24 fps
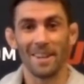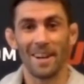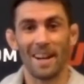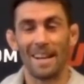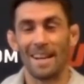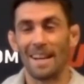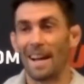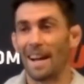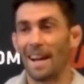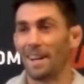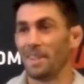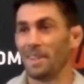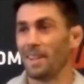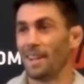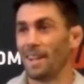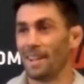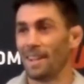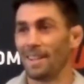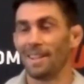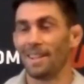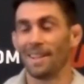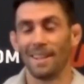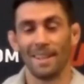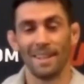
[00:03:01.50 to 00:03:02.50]
you right now,
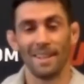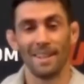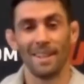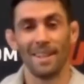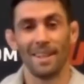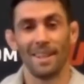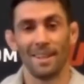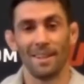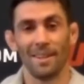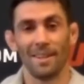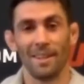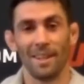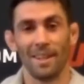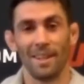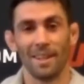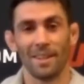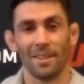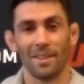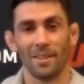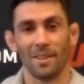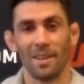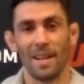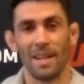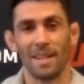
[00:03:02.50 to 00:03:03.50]
like it, it,
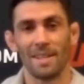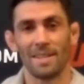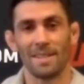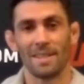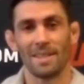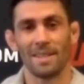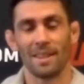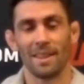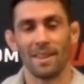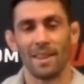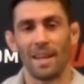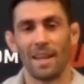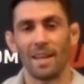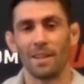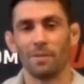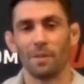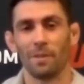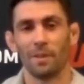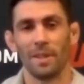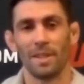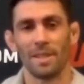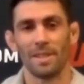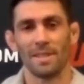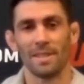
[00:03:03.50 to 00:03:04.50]
it creates a
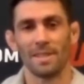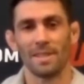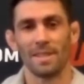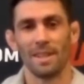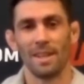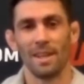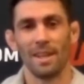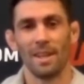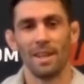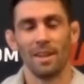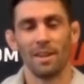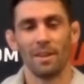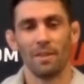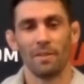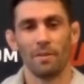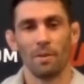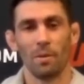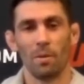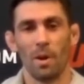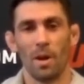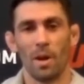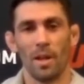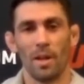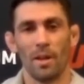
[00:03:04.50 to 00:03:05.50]
thankfulness
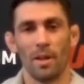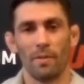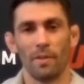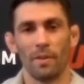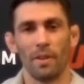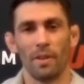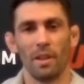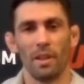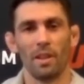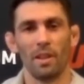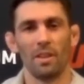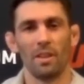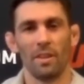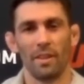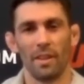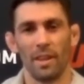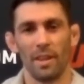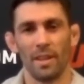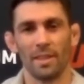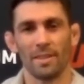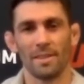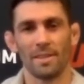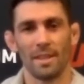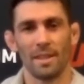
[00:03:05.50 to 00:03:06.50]
for what for the little
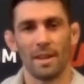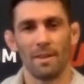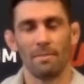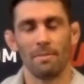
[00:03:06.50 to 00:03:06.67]
things.